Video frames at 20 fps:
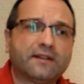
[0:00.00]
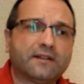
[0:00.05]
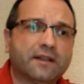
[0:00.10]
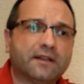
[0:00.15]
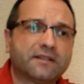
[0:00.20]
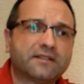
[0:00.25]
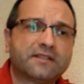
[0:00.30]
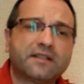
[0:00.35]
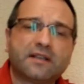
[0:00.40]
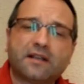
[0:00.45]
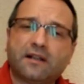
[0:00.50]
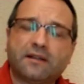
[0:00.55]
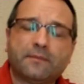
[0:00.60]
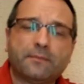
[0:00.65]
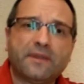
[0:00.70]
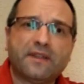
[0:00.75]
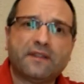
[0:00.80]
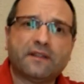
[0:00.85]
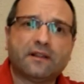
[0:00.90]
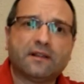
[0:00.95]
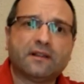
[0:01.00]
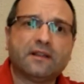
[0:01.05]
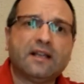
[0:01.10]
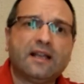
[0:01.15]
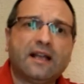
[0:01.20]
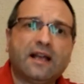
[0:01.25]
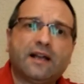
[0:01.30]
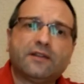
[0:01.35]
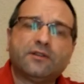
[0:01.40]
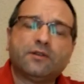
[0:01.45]
and a single middle,
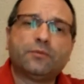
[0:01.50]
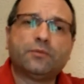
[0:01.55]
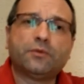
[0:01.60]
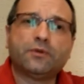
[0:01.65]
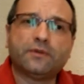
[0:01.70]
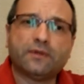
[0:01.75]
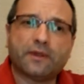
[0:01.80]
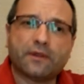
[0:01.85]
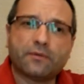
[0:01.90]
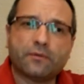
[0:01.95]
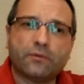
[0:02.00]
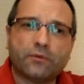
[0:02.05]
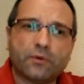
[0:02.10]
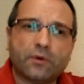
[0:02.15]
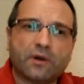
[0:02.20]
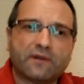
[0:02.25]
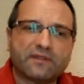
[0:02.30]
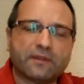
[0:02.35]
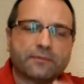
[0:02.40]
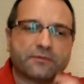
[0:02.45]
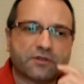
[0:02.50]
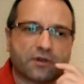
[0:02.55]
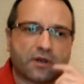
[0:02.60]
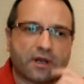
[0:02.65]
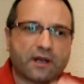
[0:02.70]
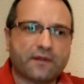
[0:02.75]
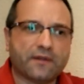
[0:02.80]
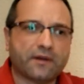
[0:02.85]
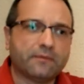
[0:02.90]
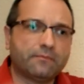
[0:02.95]
and you put the 2 of them
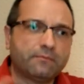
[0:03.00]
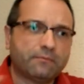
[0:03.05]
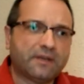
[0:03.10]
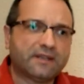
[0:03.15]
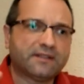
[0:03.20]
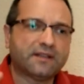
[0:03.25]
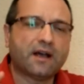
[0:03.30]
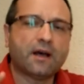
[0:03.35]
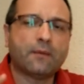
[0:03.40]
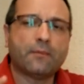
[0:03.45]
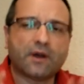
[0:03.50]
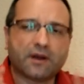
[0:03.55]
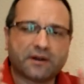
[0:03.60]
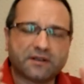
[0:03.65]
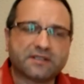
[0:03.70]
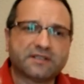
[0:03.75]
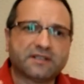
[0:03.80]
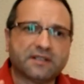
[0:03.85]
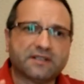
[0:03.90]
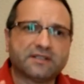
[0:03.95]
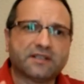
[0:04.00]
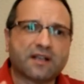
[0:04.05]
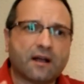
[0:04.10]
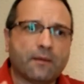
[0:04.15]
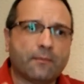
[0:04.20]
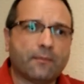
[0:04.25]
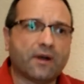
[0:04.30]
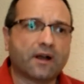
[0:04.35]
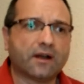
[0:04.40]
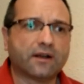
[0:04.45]
together, but the humbucker still is a
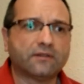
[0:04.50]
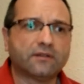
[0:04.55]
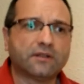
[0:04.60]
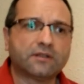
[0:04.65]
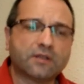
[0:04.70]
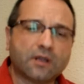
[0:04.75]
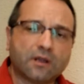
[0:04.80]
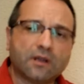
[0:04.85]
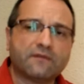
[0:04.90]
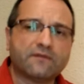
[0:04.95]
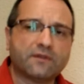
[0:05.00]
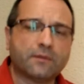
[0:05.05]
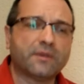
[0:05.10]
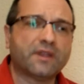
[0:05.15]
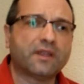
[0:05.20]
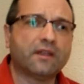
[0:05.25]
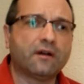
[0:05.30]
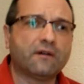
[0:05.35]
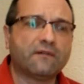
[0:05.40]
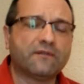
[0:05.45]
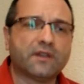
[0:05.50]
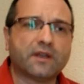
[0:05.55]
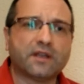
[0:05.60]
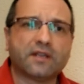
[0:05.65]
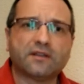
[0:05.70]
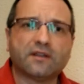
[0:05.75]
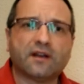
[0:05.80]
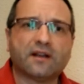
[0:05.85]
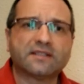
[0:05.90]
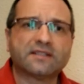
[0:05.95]
humbucker. Not all of the
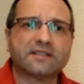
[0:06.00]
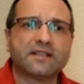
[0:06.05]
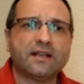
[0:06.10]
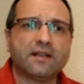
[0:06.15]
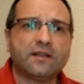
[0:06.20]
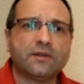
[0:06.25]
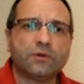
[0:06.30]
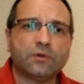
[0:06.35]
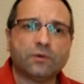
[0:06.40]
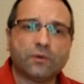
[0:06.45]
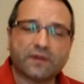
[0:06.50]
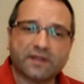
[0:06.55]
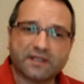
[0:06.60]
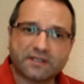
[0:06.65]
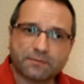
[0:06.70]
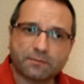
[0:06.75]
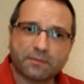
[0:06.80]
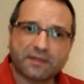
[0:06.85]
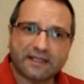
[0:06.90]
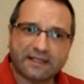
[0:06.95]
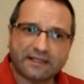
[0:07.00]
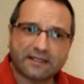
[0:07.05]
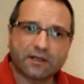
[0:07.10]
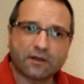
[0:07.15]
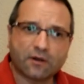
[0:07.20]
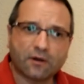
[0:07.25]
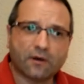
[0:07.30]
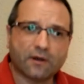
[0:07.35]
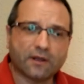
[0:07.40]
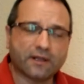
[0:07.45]
guitars do the split
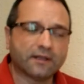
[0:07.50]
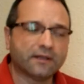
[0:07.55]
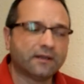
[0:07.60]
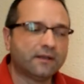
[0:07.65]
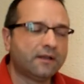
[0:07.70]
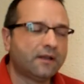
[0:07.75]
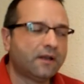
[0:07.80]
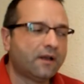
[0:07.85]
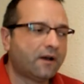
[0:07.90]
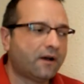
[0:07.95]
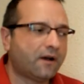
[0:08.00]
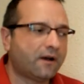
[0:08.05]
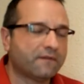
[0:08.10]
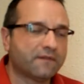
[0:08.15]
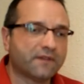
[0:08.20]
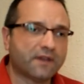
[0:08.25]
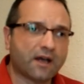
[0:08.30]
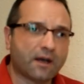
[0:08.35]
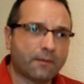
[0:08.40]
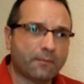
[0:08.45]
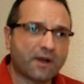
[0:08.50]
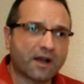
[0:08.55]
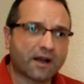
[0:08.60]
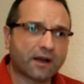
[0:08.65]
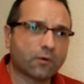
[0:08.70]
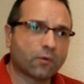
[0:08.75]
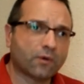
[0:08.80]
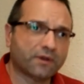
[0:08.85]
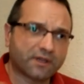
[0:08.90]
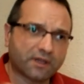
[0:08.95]
coil of the
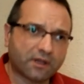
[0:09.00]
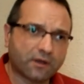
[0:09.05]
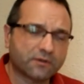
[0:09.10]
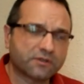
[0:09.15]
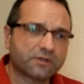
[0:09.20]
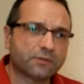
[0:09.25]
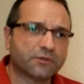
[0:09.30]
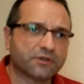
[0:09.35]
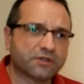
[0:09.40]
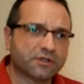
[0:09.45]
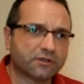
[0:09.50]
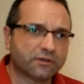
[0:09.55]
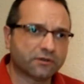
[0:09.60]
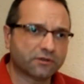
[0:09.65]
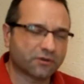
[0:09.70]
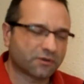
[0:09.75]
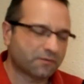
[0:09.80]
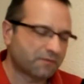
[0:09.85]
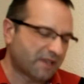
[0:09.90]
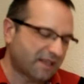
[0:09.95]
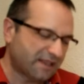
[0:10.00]
humbucker when it goes to position 2.